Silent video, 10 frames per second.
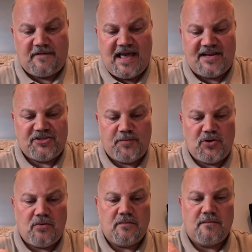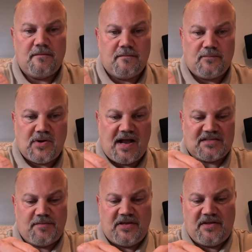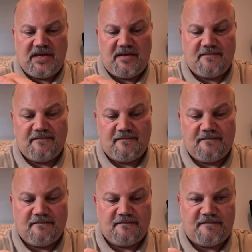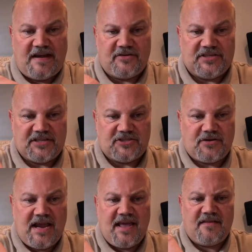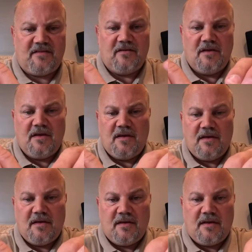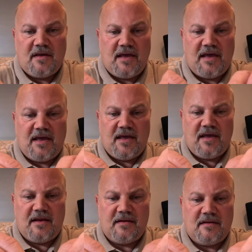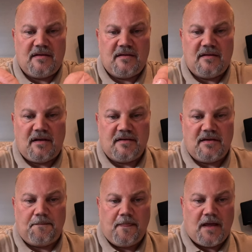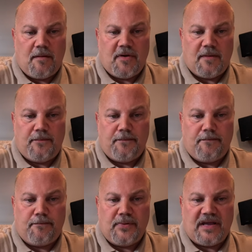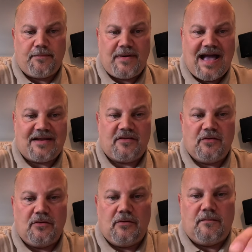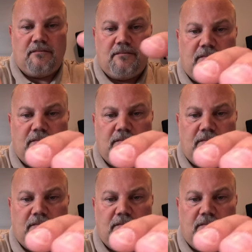Flashabou, approximately five or six strands. And I'm going to bring it back to